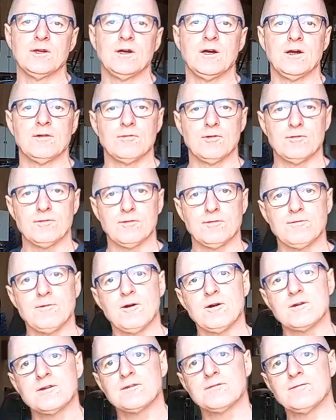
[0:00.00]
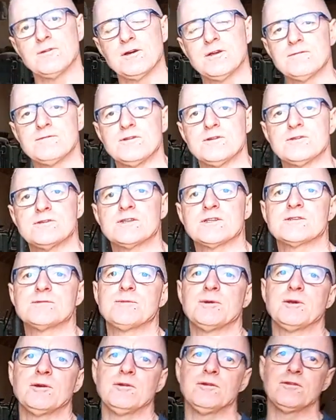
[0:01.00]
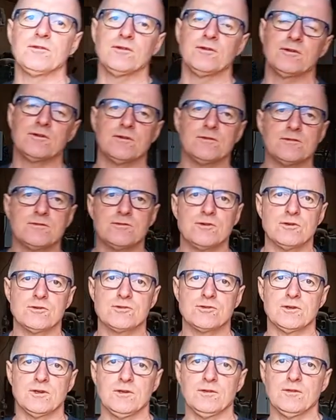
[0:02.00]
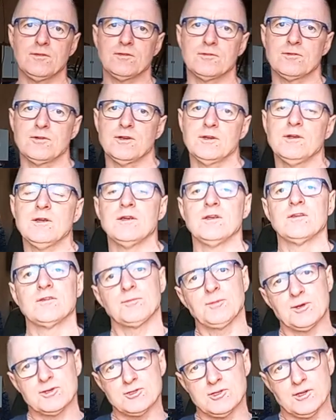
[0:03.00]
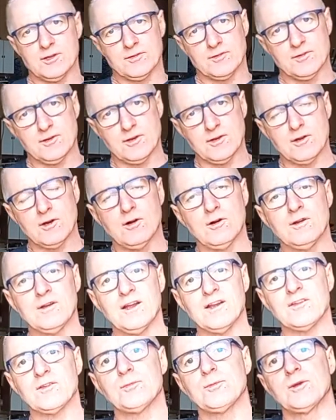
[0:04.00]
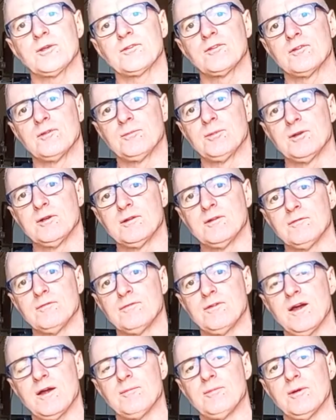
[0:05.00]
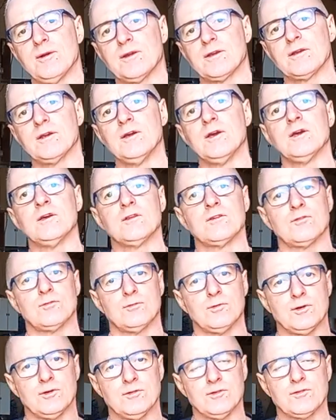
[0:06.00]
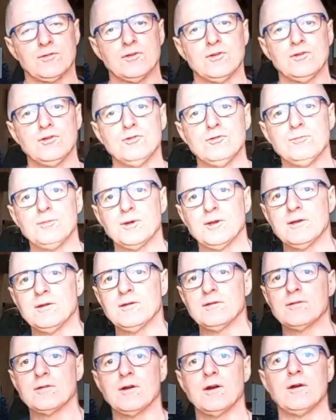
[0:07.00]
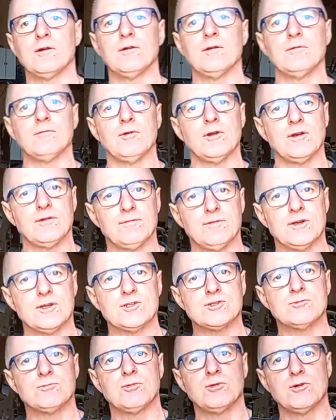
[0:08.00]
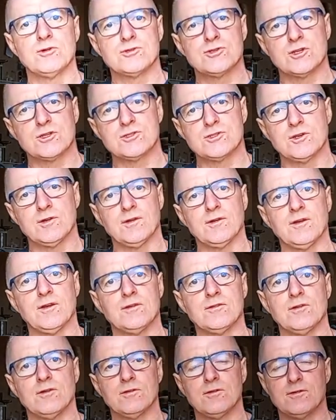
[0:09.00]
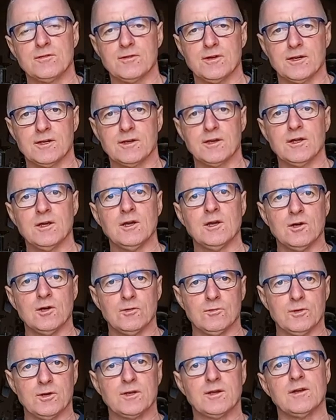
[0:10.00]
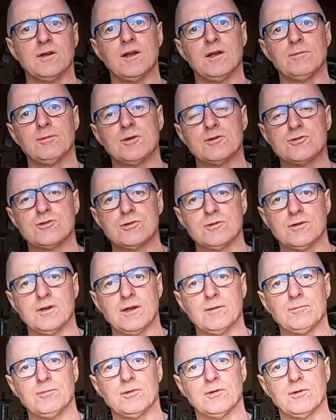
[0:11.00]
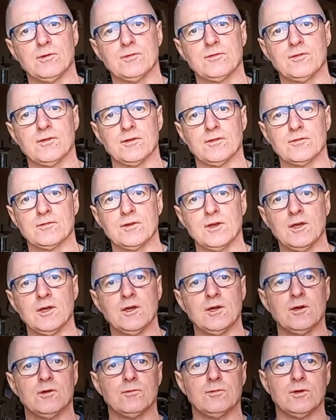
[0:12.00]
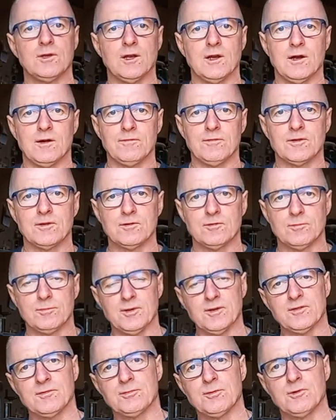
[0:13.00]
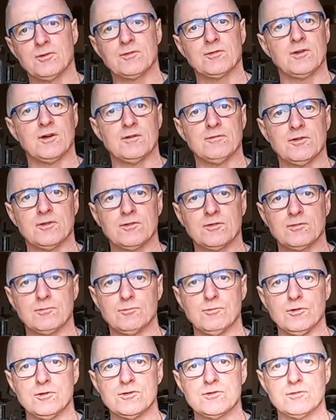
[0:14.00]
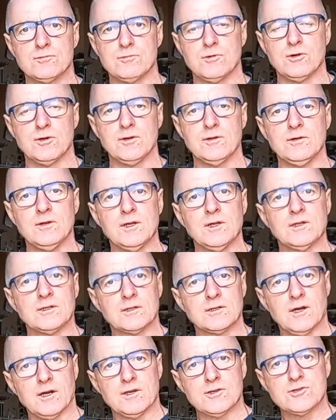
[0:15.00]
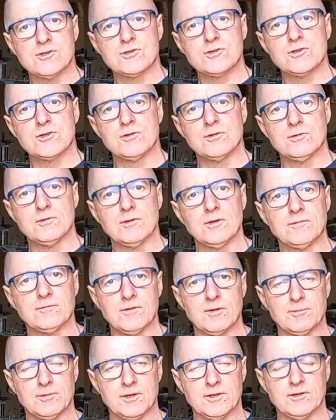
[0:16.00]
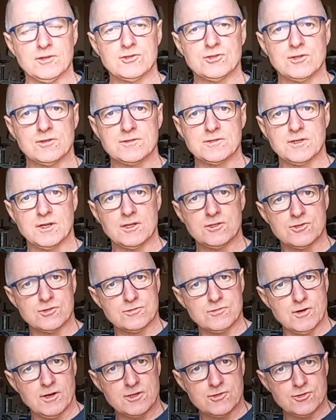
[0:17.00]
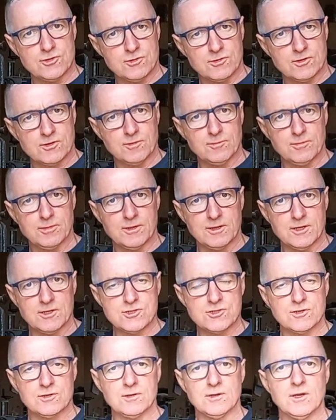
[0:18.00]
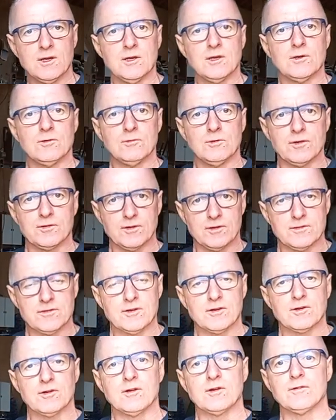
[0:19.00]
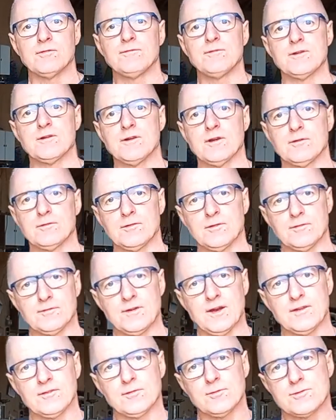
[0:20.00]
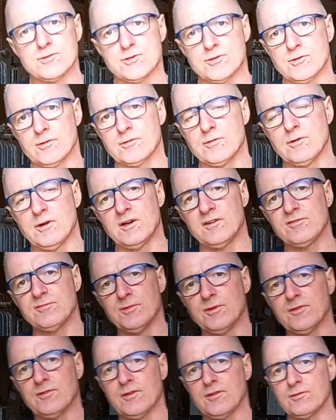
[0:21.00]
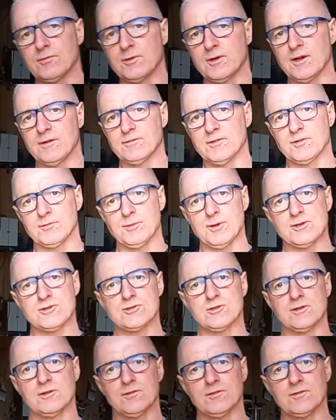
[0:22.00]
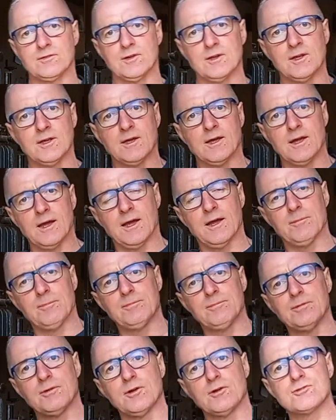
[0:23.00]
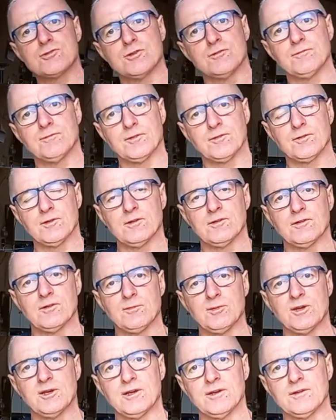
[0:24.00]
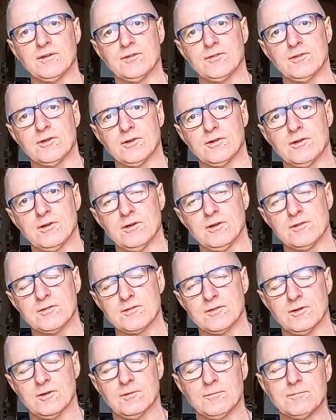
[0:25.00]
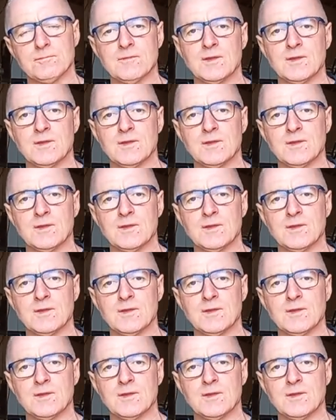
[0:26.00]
I've over 45 years experience in the construction industry, specialising in all aspects of the building fabric. So whether it's a new build or a renovation project you intend to undertake, we can help you through that process. We'll offer you a bespoke service, one-to-one, guide you through from the initial stages right through to completion with interior fit-outs if that's what you require from us, as we have a specialist production facility behind us here also.